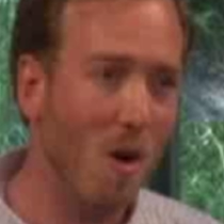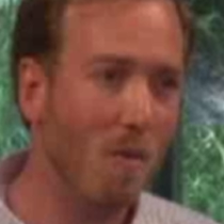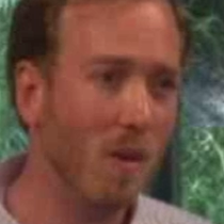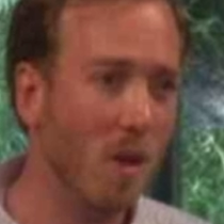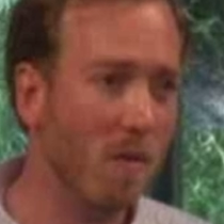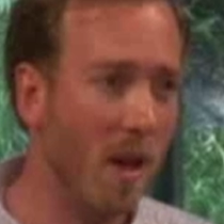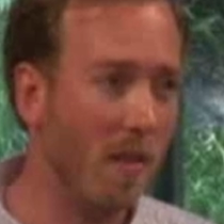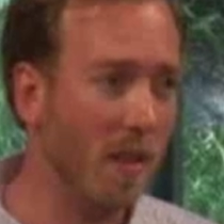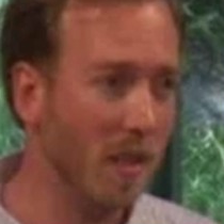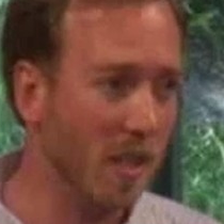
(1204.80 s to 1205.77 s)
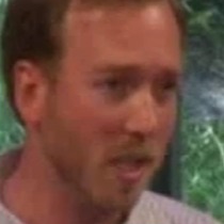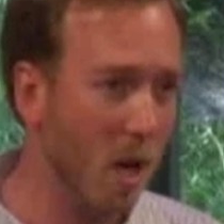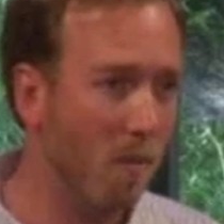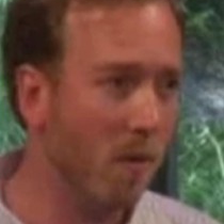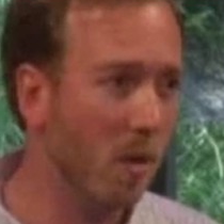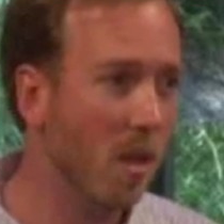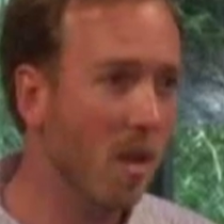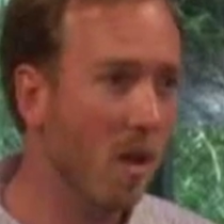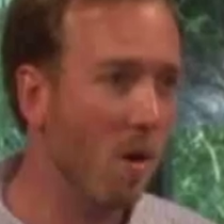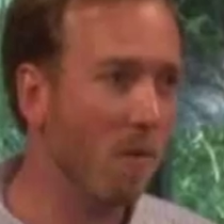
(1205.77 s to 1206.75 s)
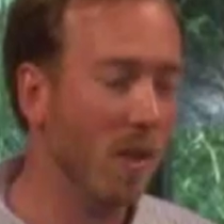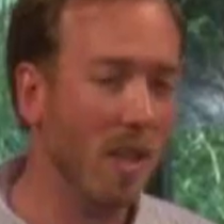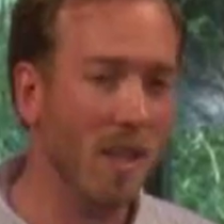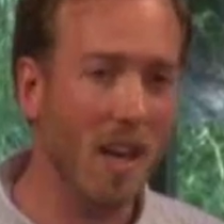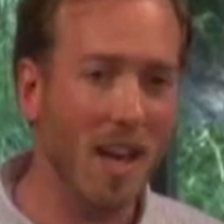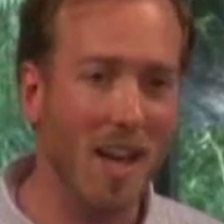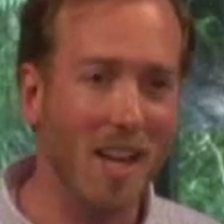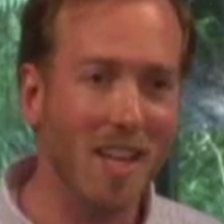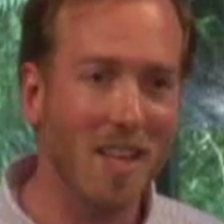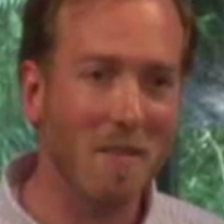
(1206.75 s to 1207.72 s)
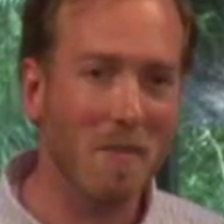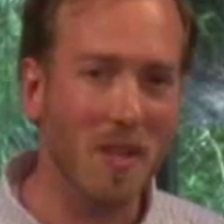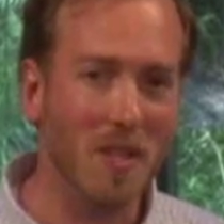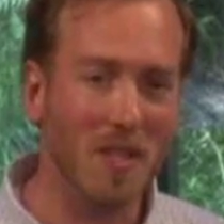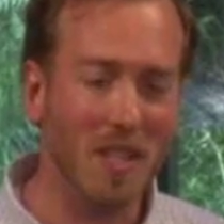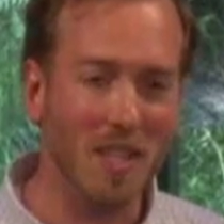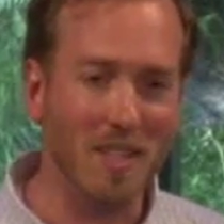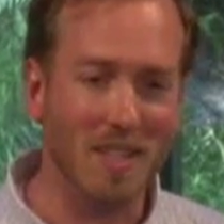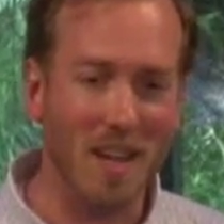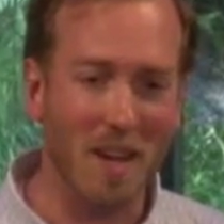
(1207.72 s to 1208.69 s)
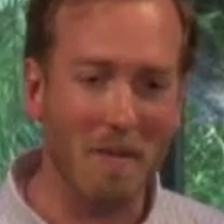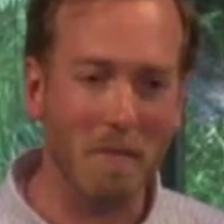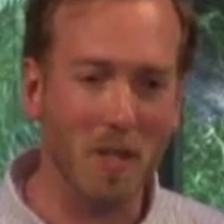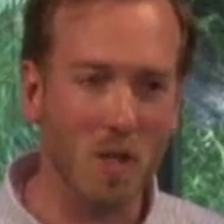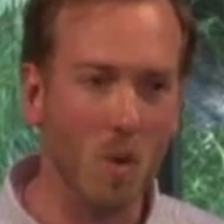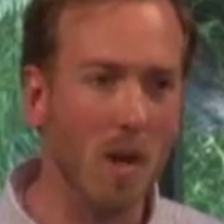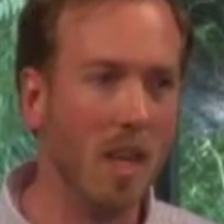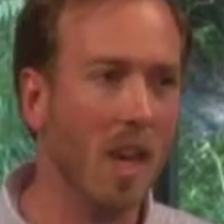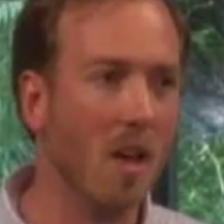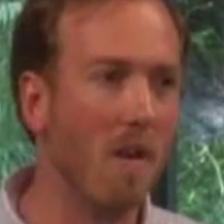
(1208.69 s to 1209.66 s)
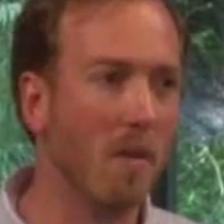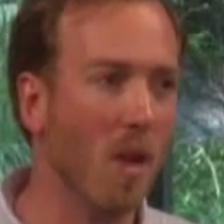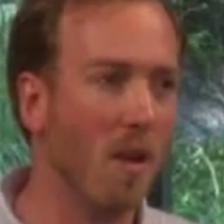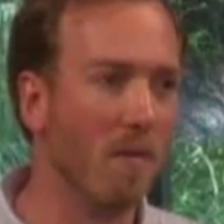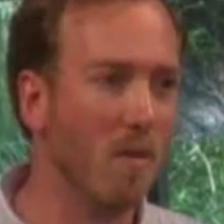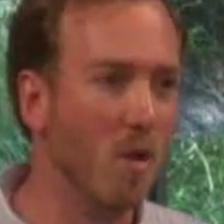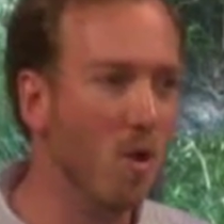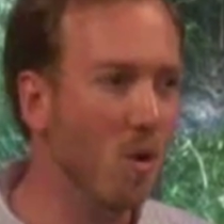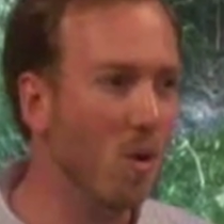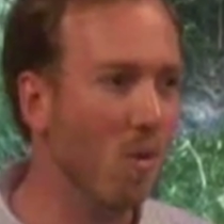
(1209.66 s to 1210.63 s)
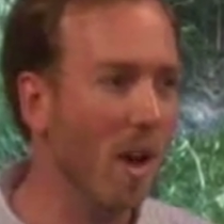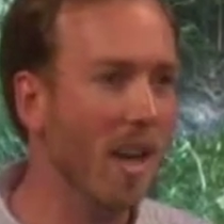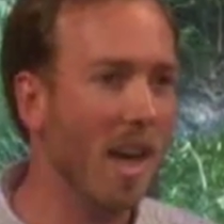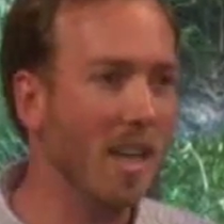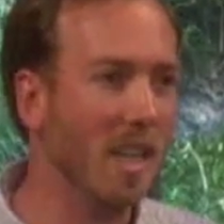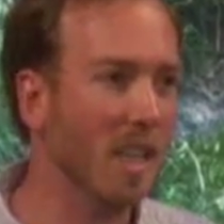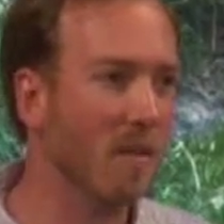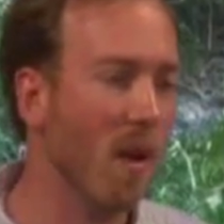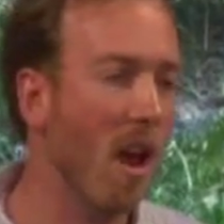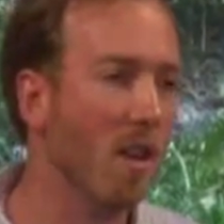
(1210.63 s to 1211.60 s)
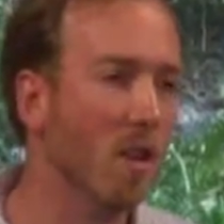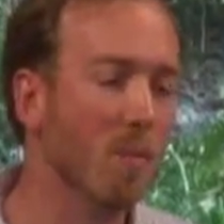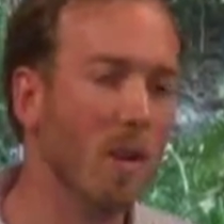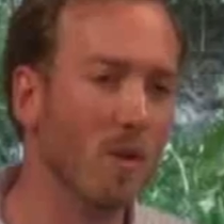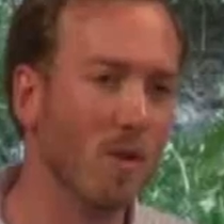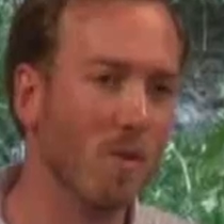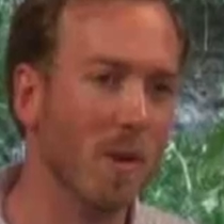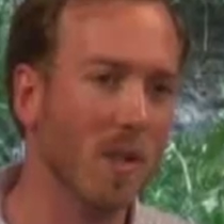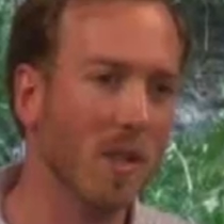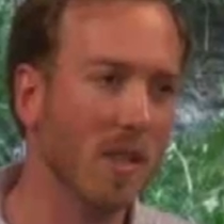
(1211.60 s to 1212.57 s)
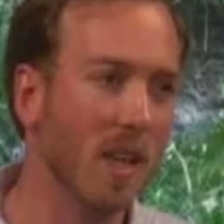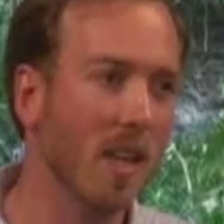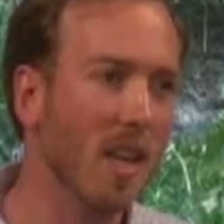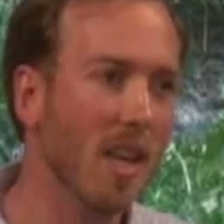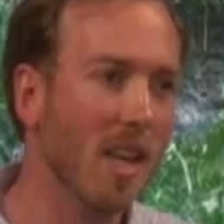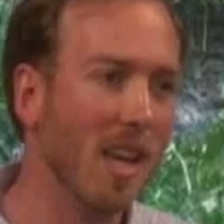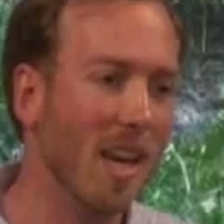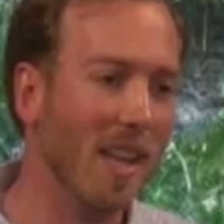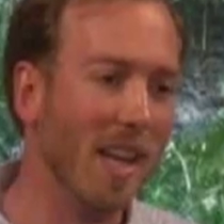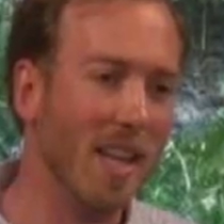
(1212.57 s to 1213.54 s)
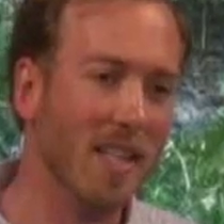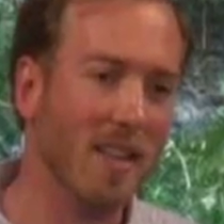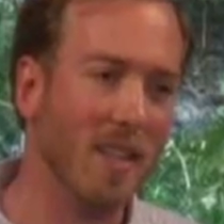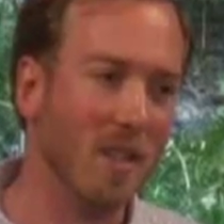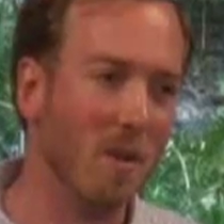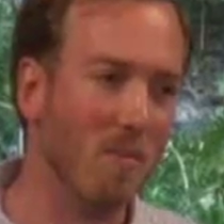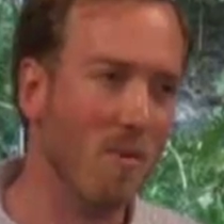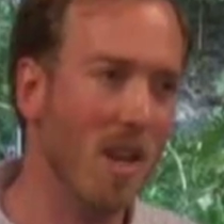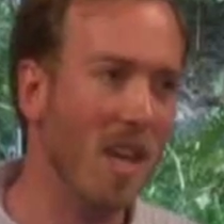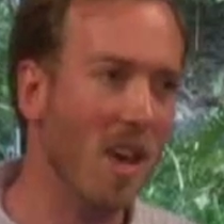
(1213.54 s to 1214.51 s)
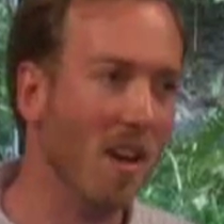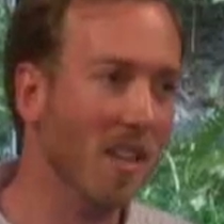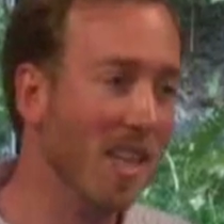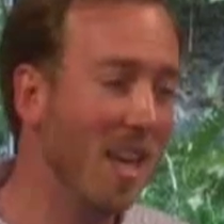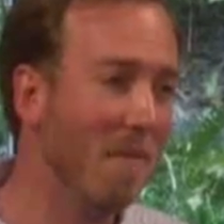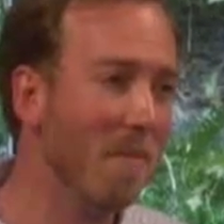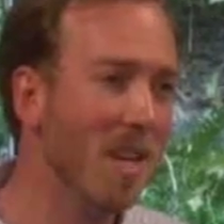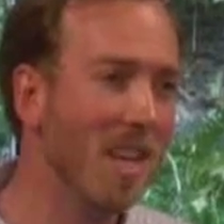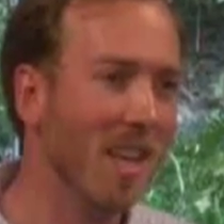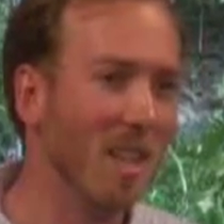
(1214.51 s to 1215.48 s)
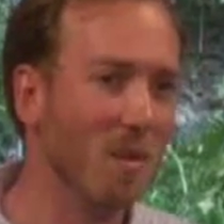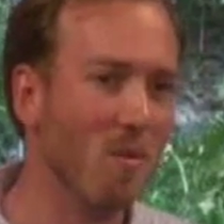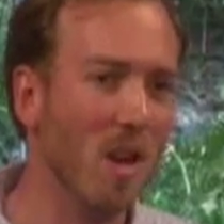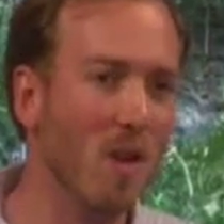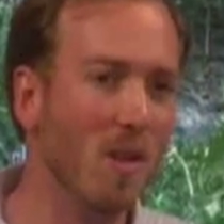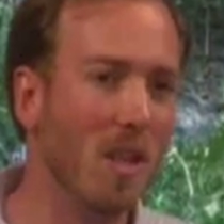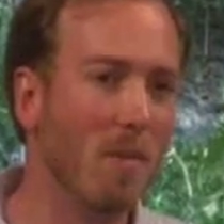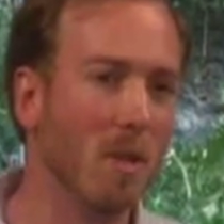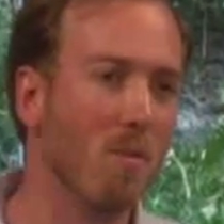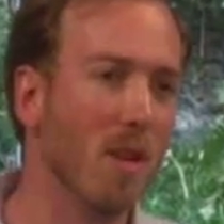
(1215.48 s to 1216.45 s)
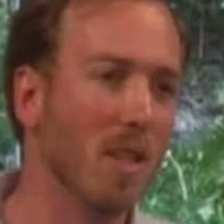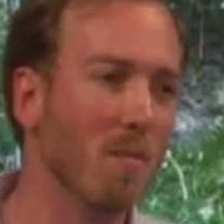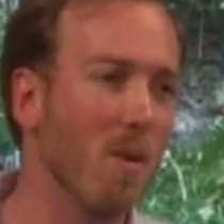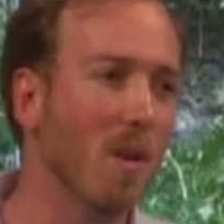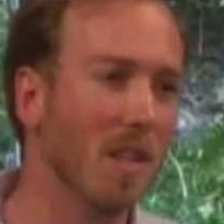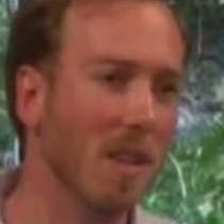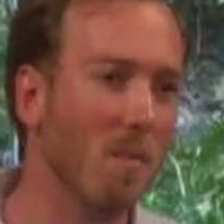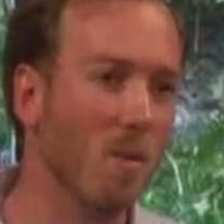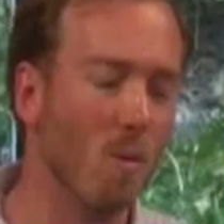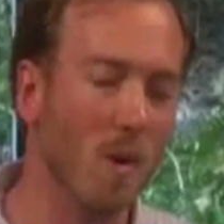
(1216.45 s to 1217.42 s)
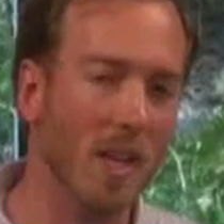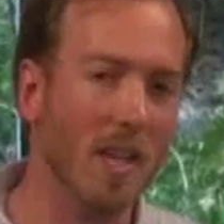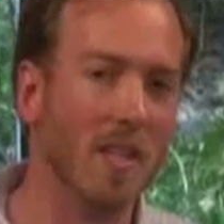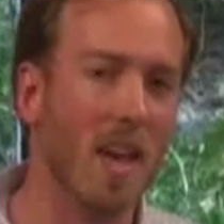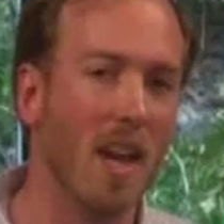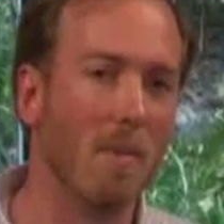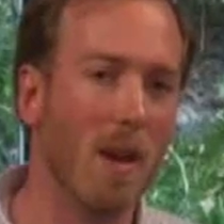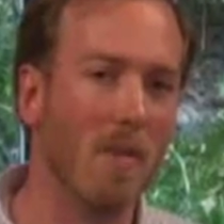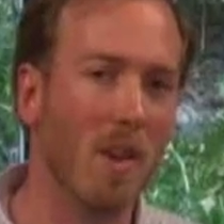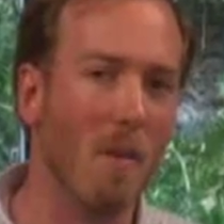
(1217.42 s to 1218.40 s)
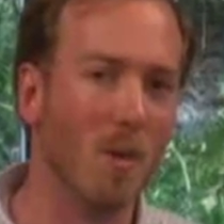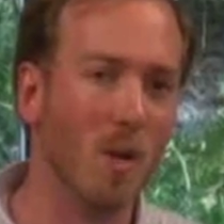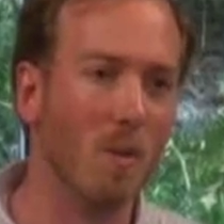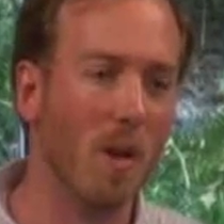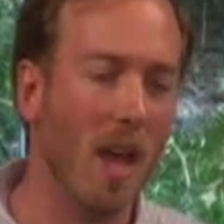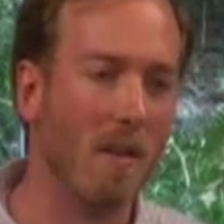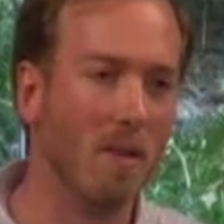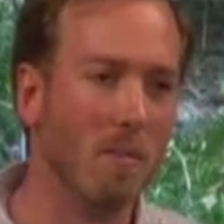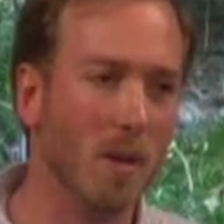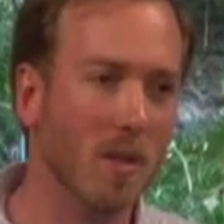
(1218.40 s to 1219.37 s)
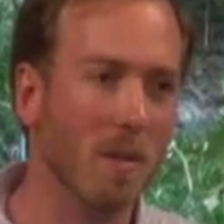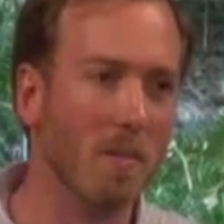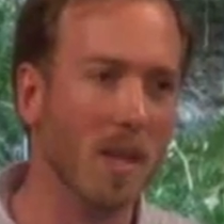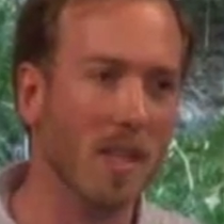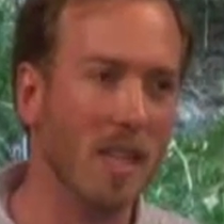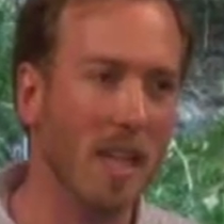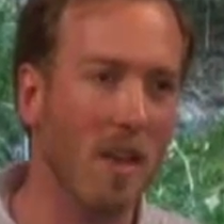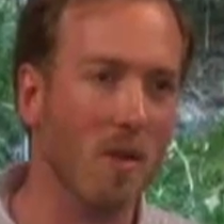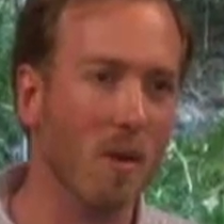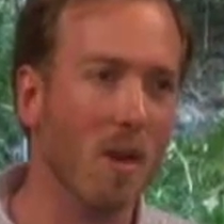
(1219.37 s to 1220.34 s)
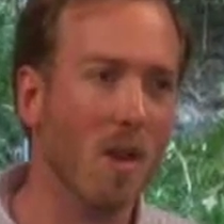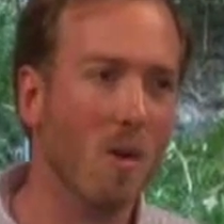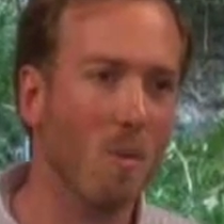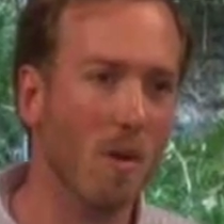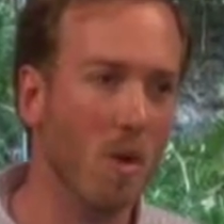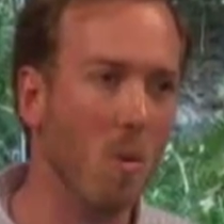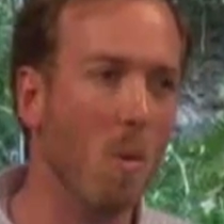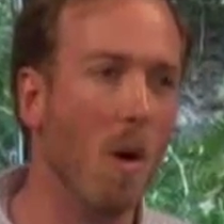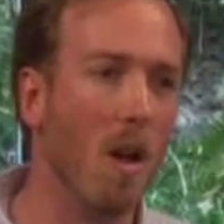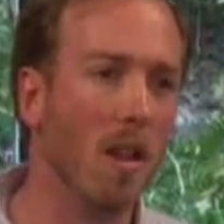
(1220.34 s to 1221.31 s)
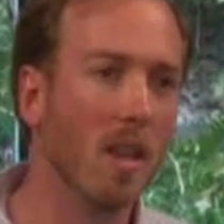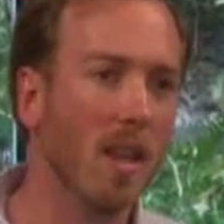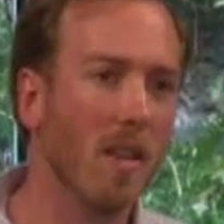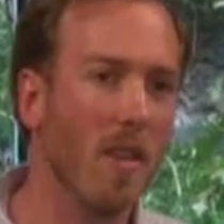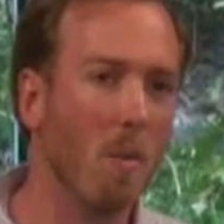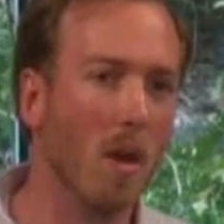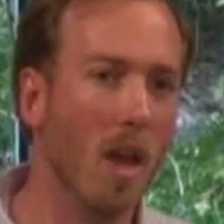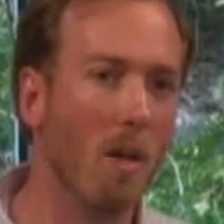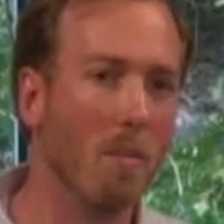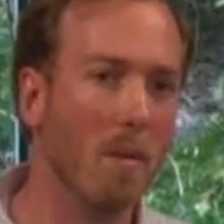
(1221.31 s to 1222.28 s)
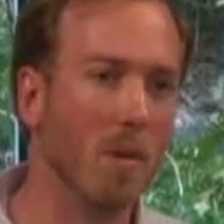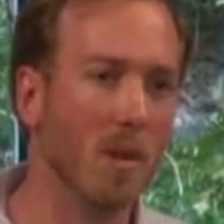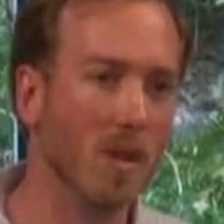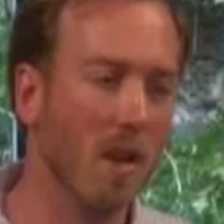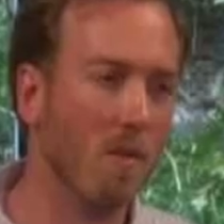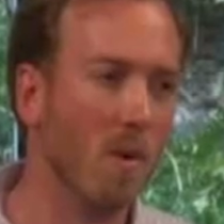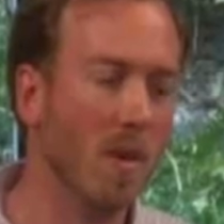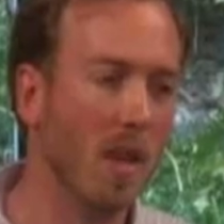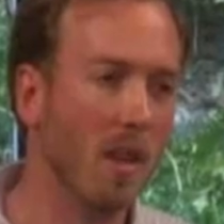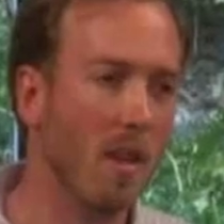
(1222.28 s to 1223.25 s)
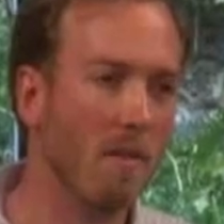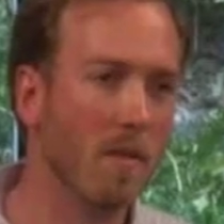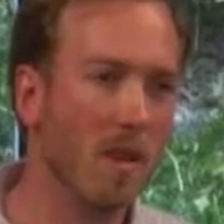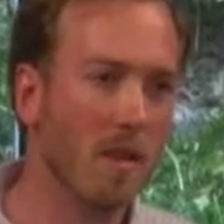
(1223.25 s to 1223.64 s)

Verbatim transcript: hopefully you find these things helpful. Hopefully uh, this is, um, this is going to kick off a lot of new great ideas for how to use Pinterest for business. And uh, like I said, this is a pretty young team. It's a pretty new team. It's a pretty small team, but we're really excited about the opportunity that we have to build something together with you all that will help people discover what they love